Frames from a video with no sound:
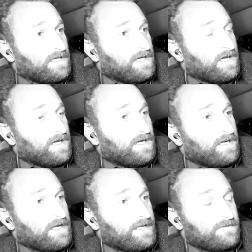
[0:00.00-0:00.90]

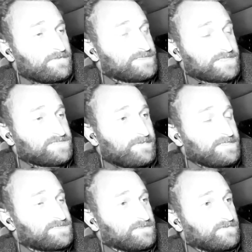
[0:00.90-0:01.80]
uh, and it was
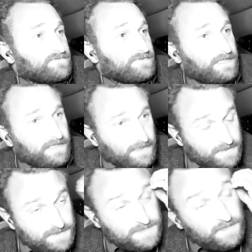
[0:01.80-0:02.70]
expensive.
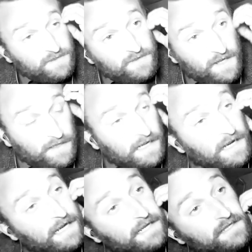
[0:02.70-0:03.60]
And so I,
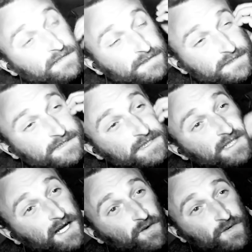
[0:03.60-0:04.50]
I,
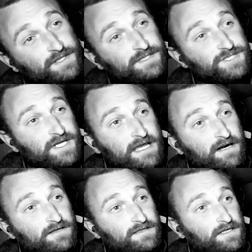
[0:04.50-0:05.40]
I wanted to check
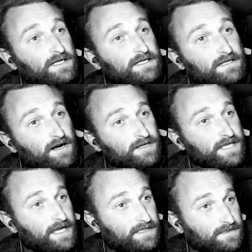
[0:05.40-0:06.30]
out uh,
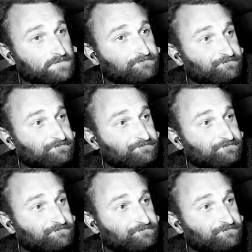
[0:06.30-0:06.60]
Arcata,